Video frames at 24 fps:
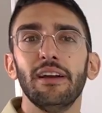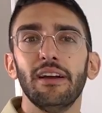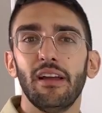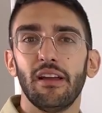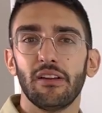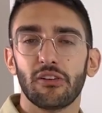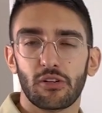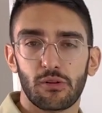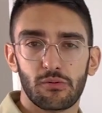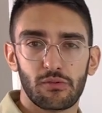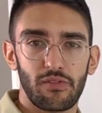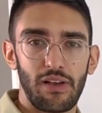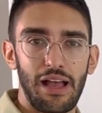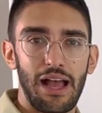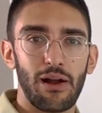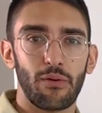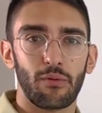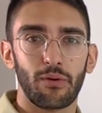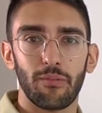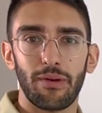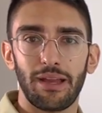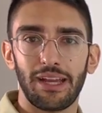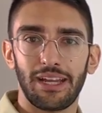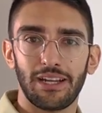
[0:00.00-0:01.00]
in terms of how
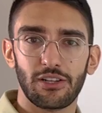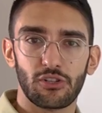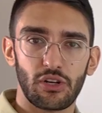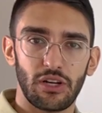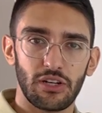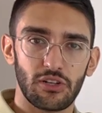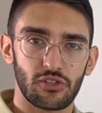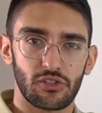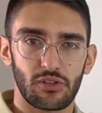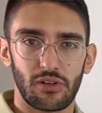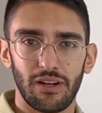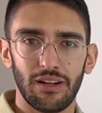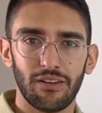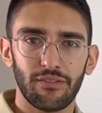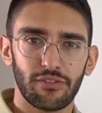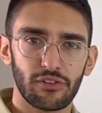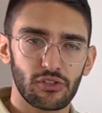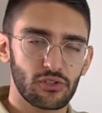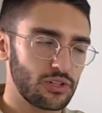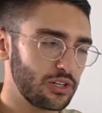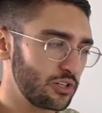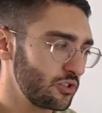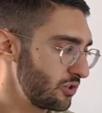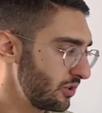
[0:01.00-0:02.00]
we're making changes to our
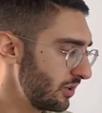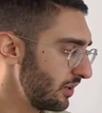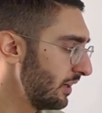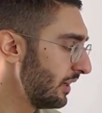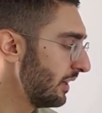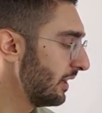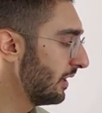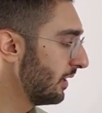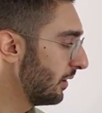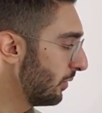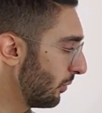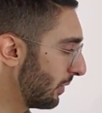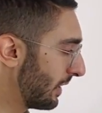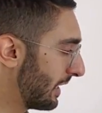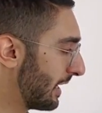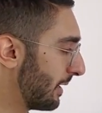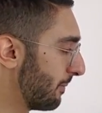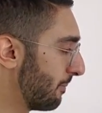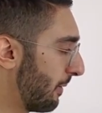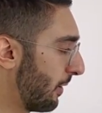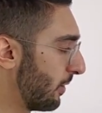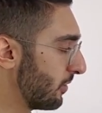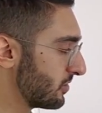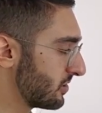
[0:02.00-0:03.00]
infrastructure, we can
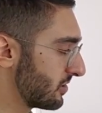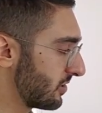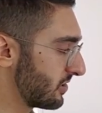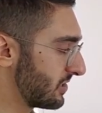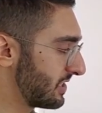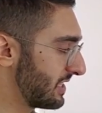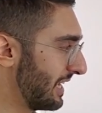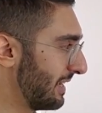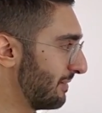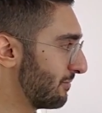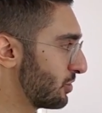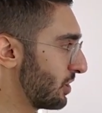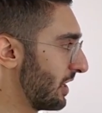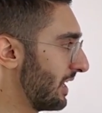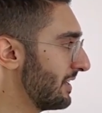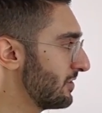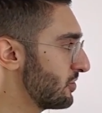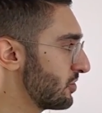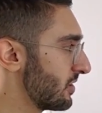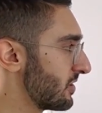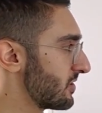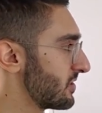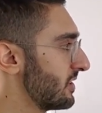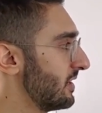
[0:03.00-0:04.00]
impose those same
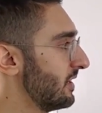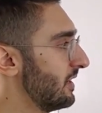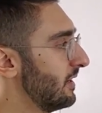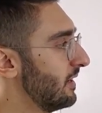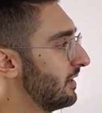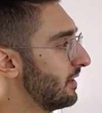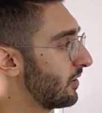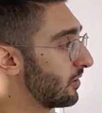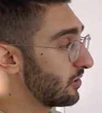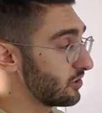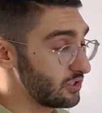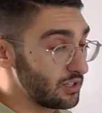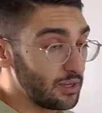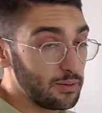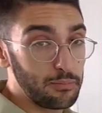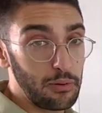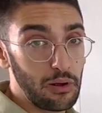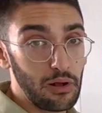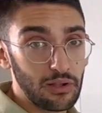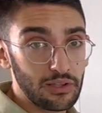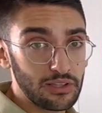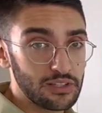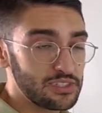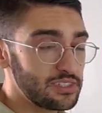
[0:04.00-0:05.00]
changes our same
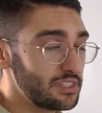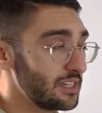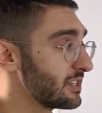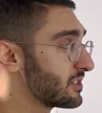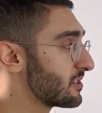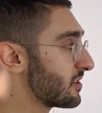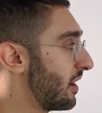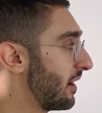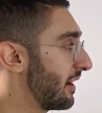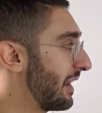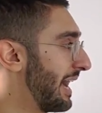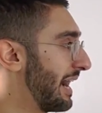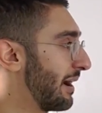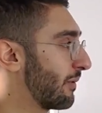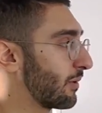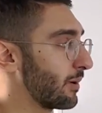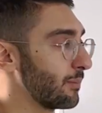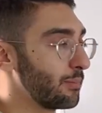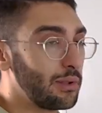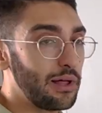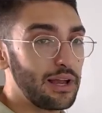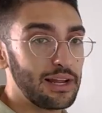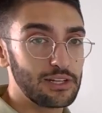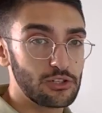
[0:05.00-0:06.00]
policies on how we're
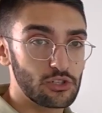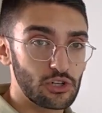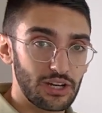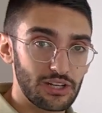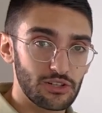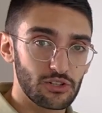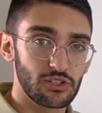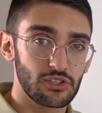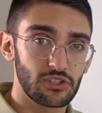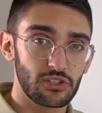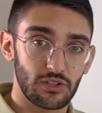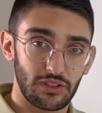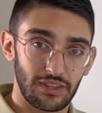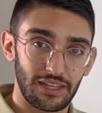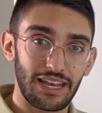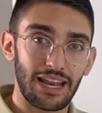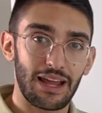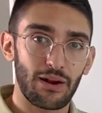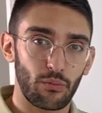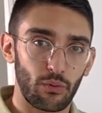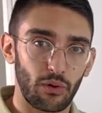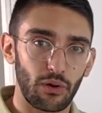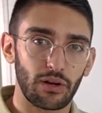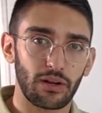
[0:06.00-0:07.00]
applying changes to the
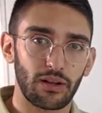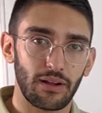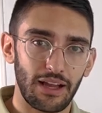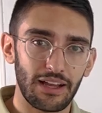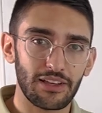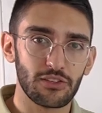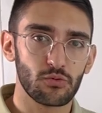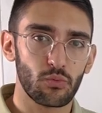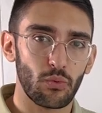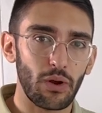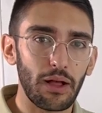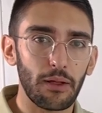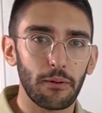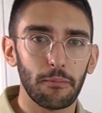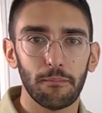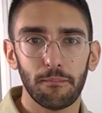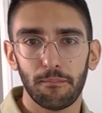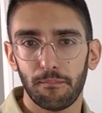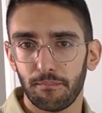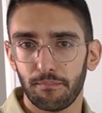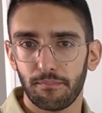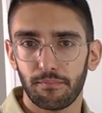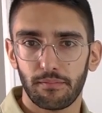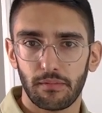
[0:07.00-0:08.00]
network as well,
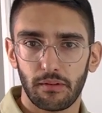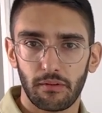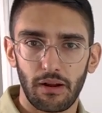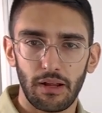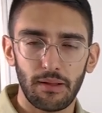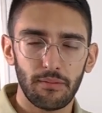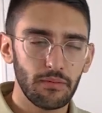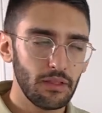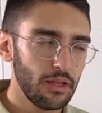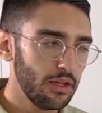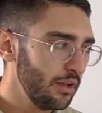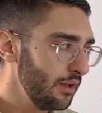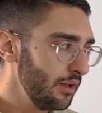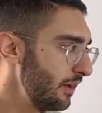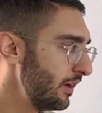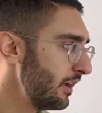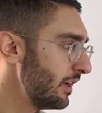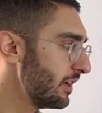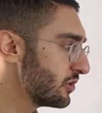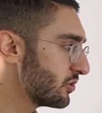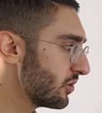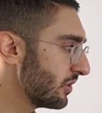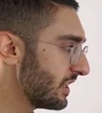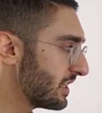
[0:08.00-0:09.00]
right?
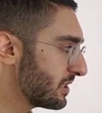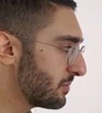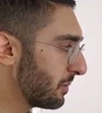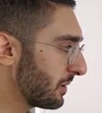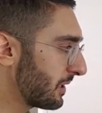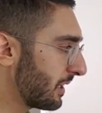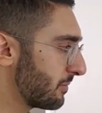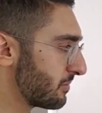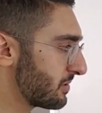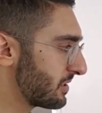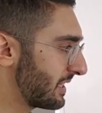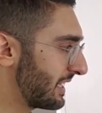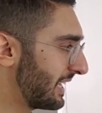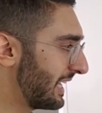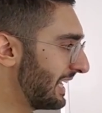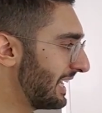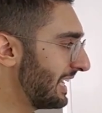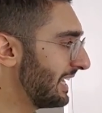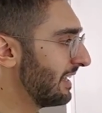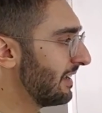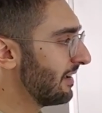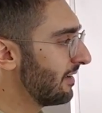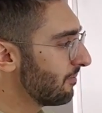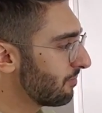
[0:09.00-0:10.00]
So this becomes
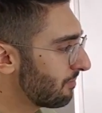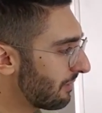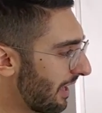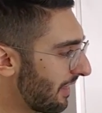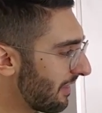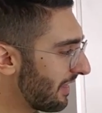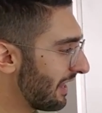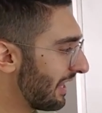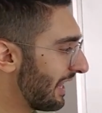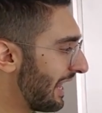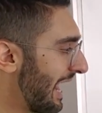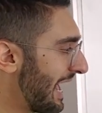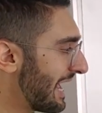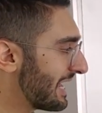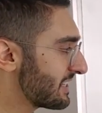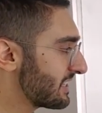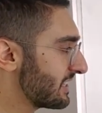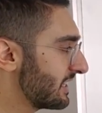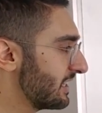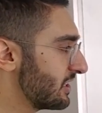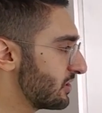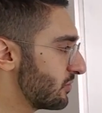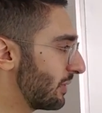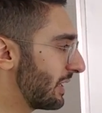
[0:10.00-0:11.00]
key. And then
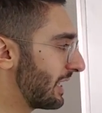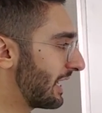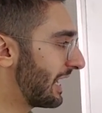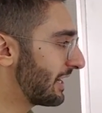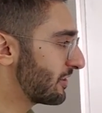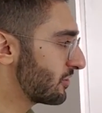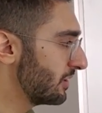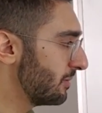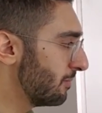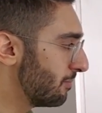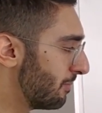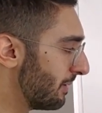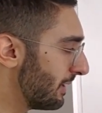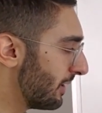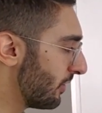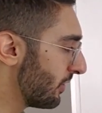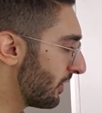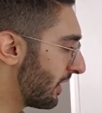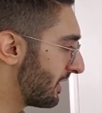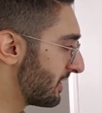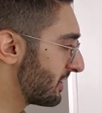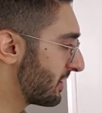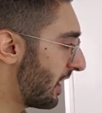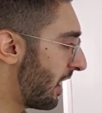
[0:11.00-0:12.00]
lastly is we can actually build
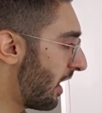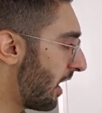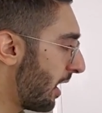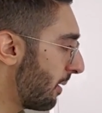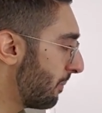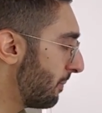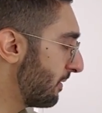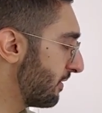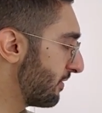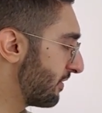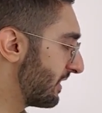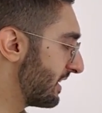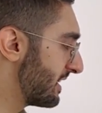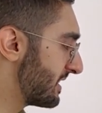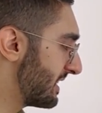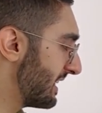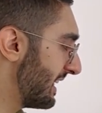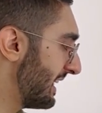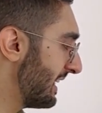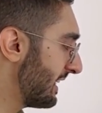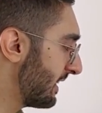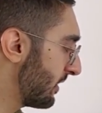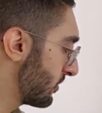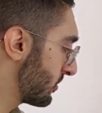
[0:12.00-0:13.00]
on top of this
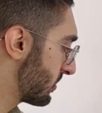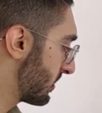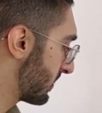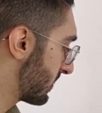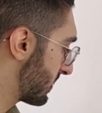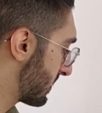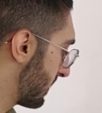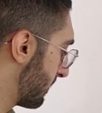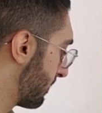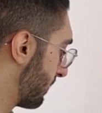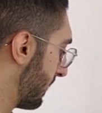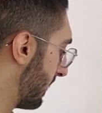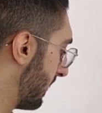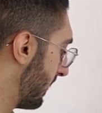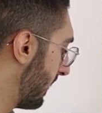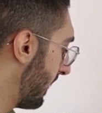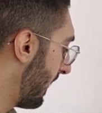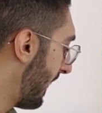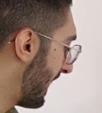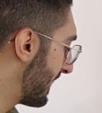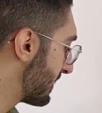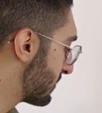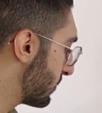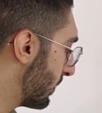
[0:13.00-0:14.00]
ecosystem.
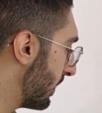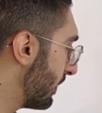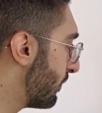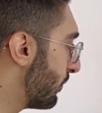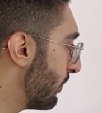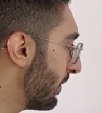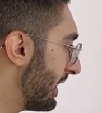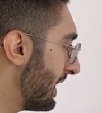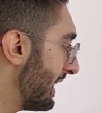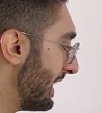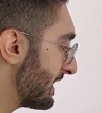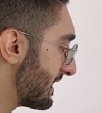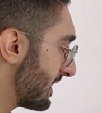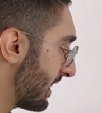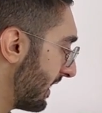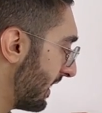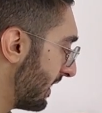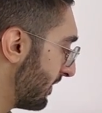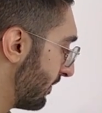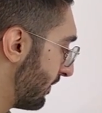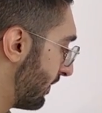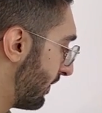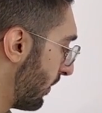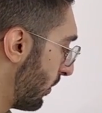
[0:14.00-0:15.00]
And so if we need to
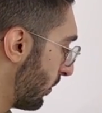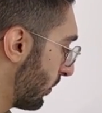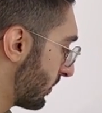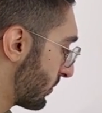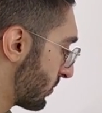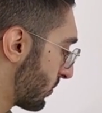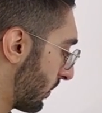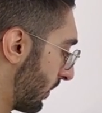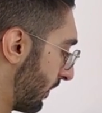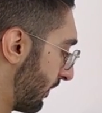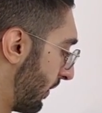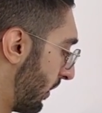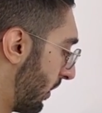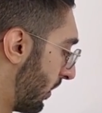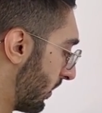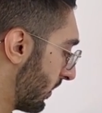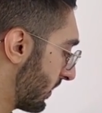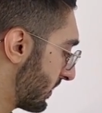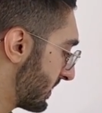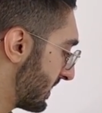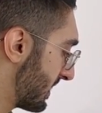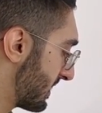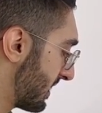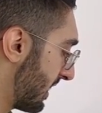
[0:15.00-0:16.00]
invoke sort of
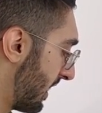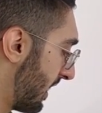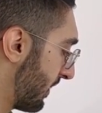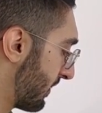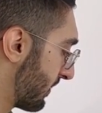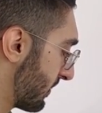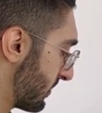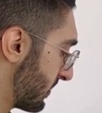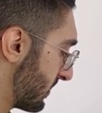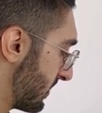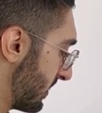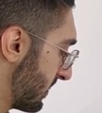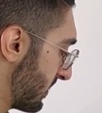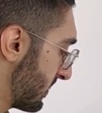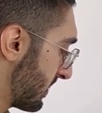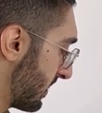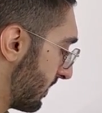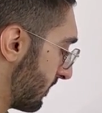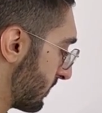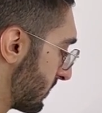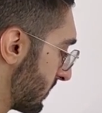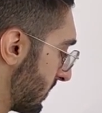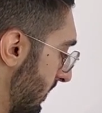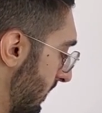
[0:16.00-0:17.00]
hooks into other
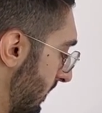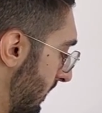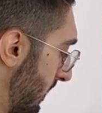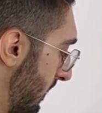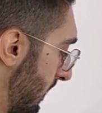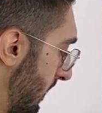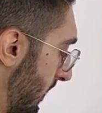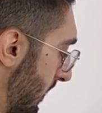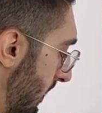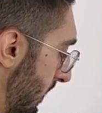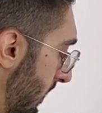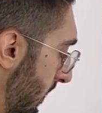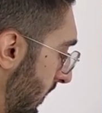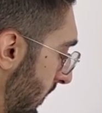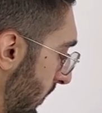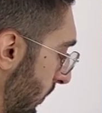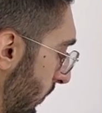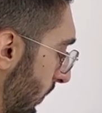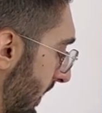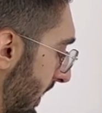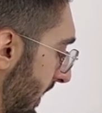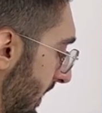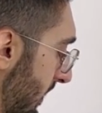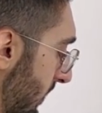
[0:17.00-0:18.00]
systems,
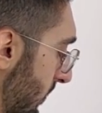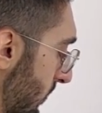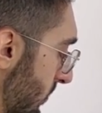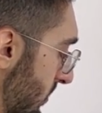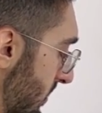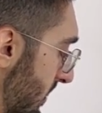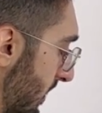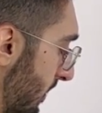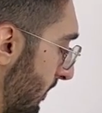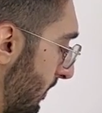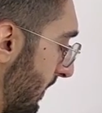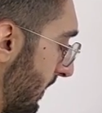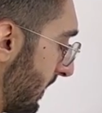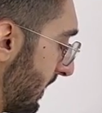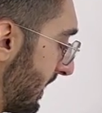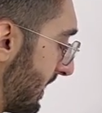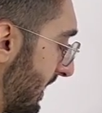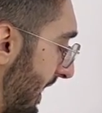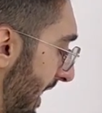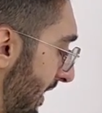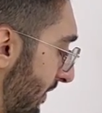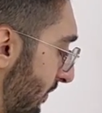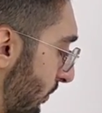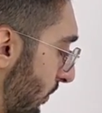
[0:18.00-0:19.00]
we can use the ability
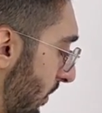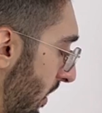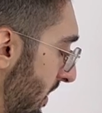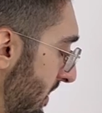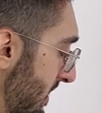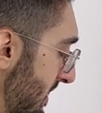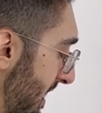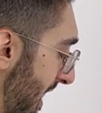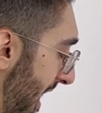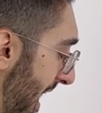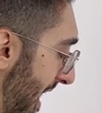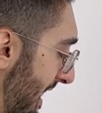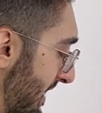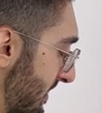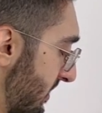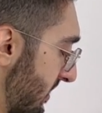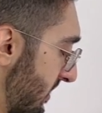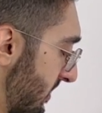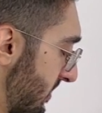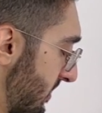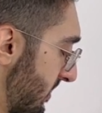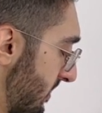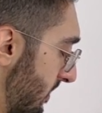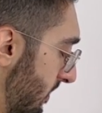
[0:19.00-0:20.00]
to have run
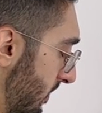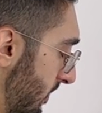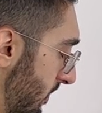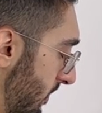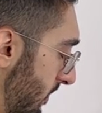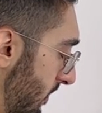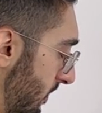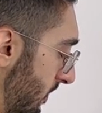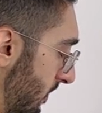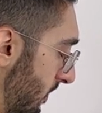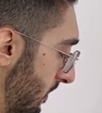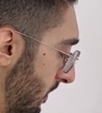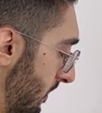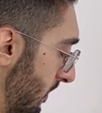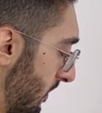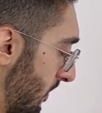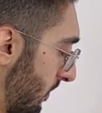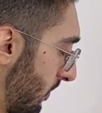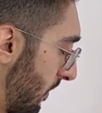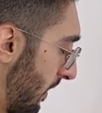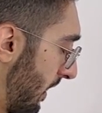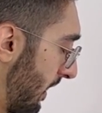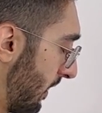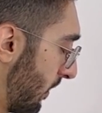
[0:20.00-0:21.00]
tasks,
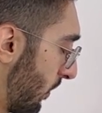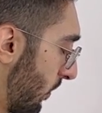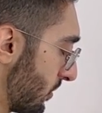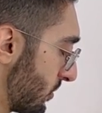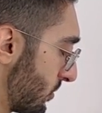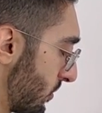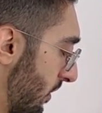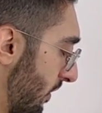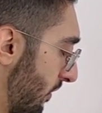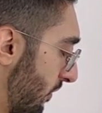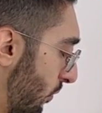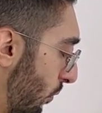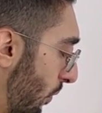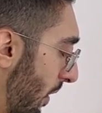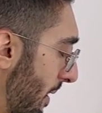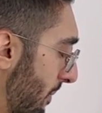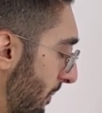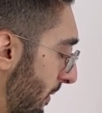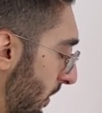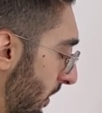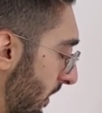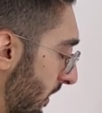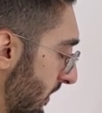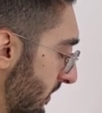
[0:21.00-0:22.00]
right? Or sort of
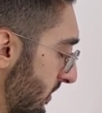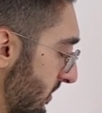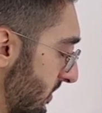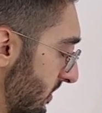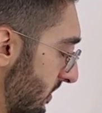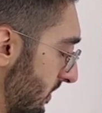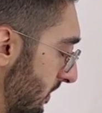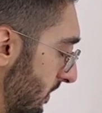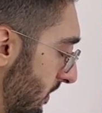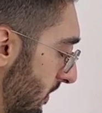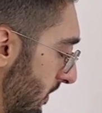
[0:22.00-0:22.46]
webhooks